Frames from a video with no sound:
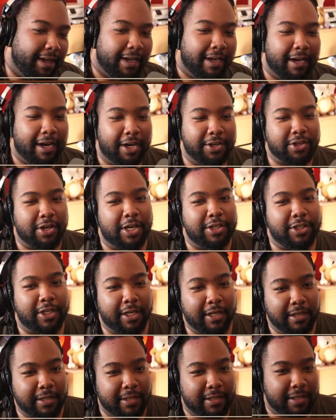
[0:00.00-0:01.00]
Hunter x
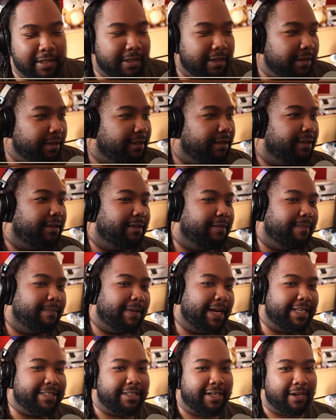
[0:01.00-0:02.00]
Hunter,
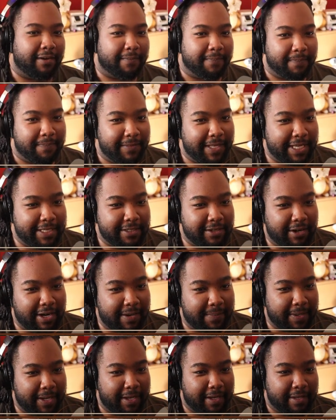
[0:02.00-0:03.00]
S tier
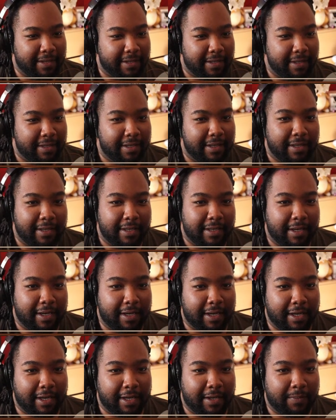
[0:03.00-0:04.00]
anime.
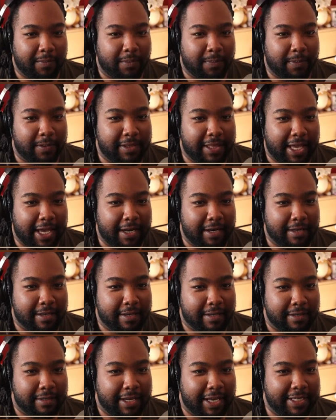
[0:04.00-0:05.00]
We'll put that
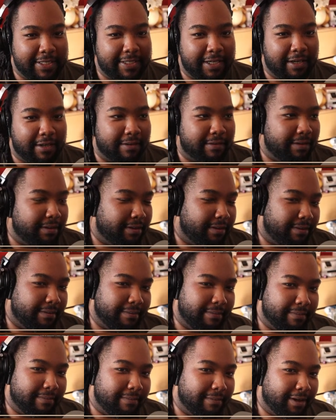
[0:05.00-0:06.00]
S tier.
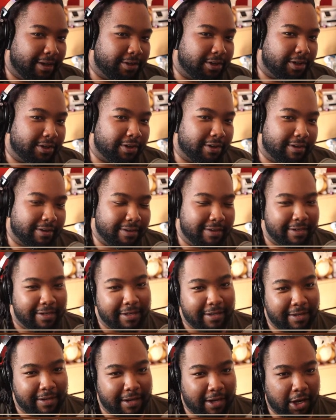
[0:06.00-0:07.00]
Hunter x Hunter,
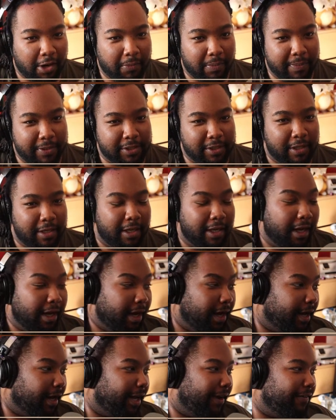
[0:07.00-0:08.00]
honorable mention.
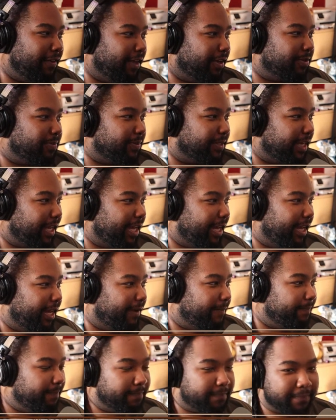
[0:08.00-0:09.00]
Everything else was like A,
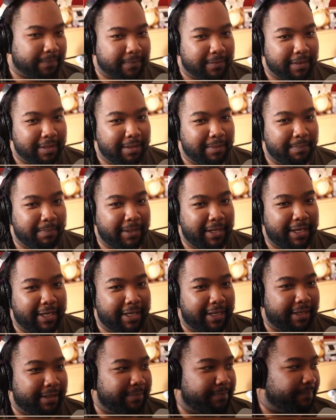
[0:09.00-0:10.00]
but
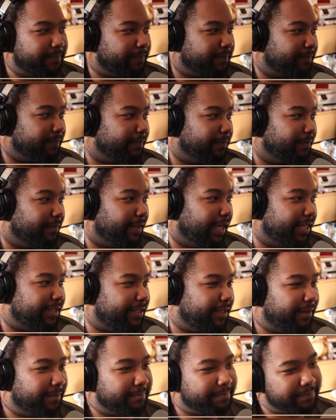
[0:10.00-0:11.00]
S
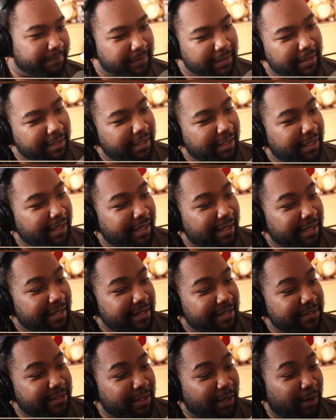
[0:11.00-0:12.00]
tier.
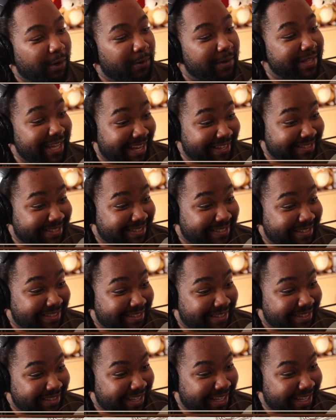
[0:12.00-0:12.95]
So yes.